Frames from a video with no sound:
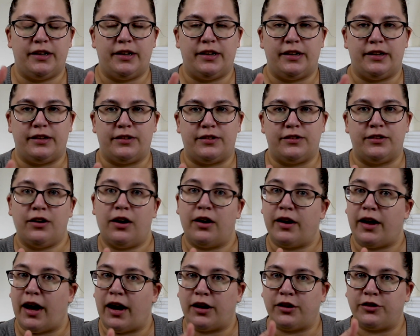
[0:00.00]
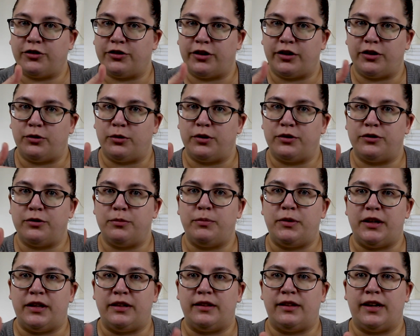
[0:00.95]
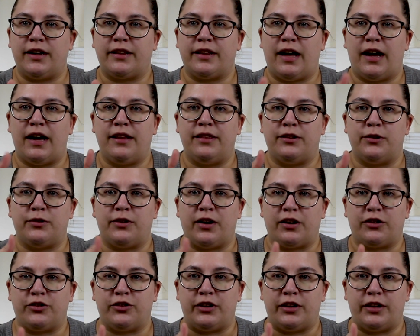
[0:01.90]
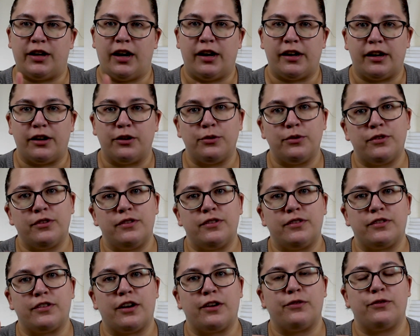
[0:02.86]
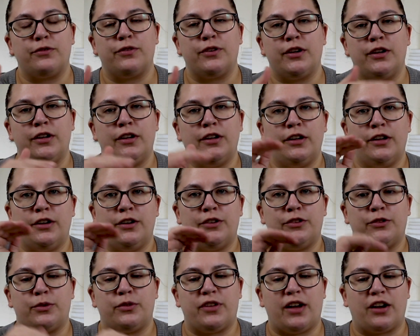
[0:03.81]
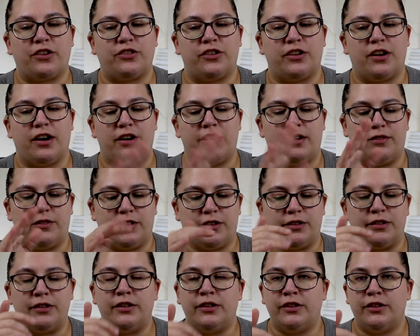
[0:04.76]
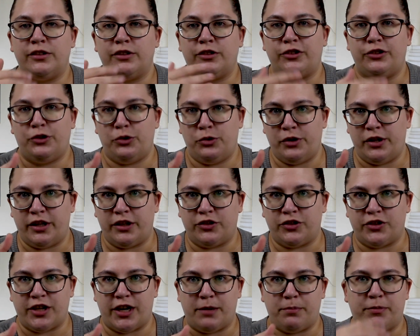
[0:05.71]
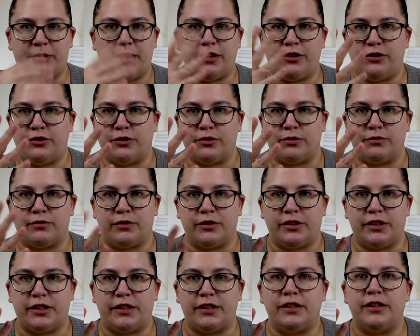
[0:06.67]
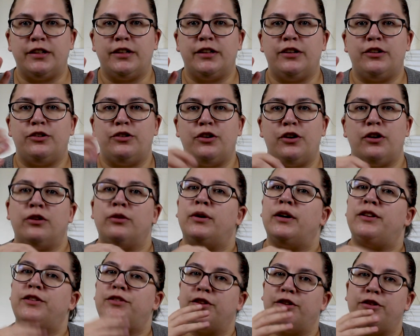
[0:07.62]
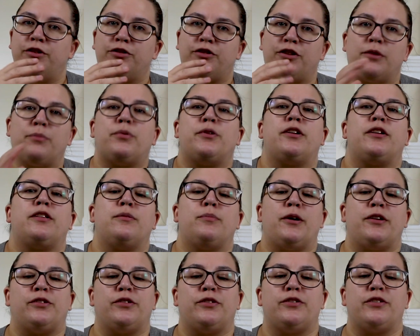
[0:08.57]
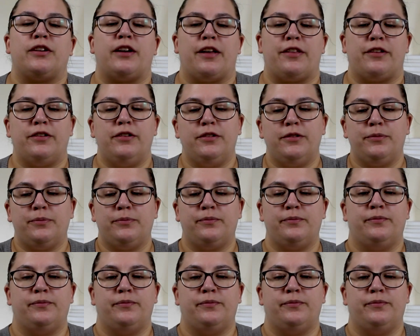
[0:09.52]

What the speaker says: it's not actually going to be like that. There's actually cutouts and stuff. So it's actually kind of a unique shape that you don't really know until you start putting the puzzle together.